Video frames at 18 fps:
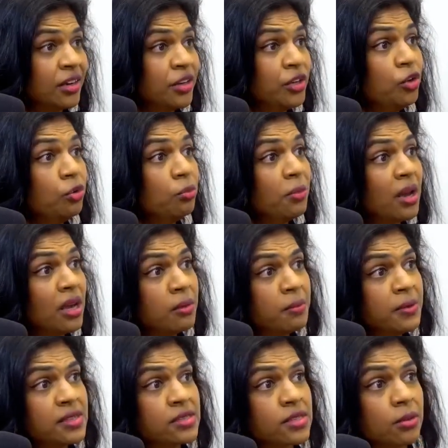You may
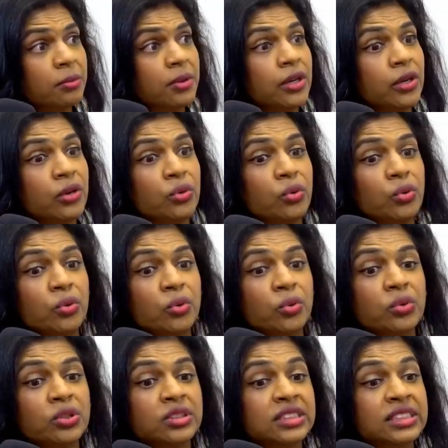be somebody
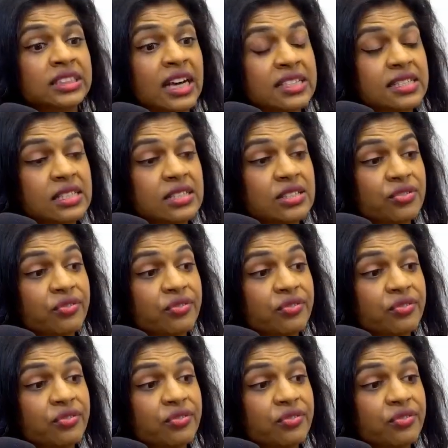who doesn't